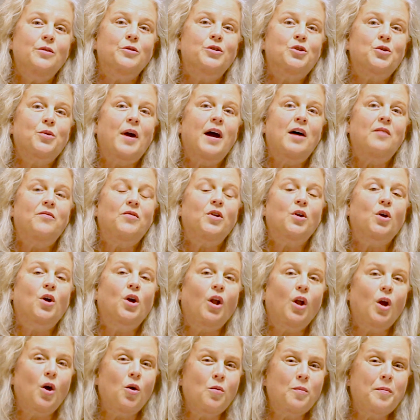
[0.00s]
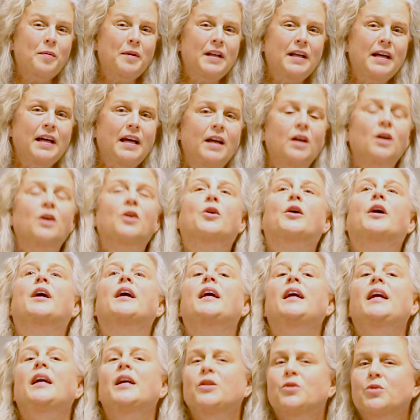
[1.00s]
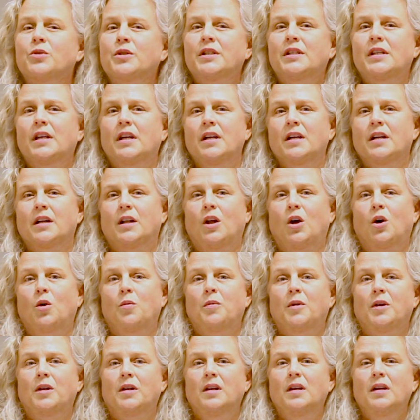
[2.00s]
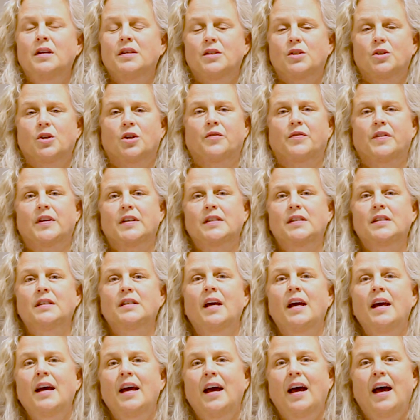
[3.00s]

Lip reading: who travel globally or are interested in global service,